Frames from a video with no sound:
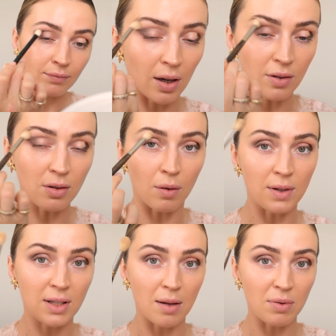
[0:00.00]
I also
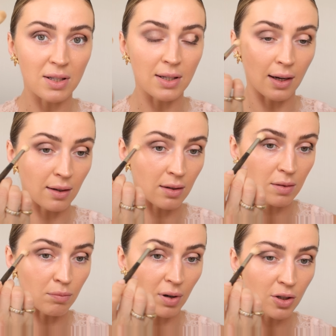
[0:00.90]
always keep a
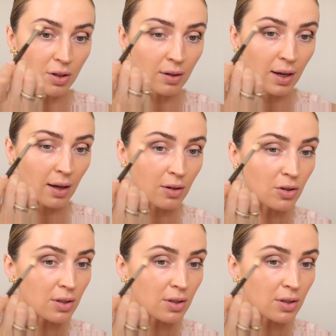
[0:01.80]
second brush on hand,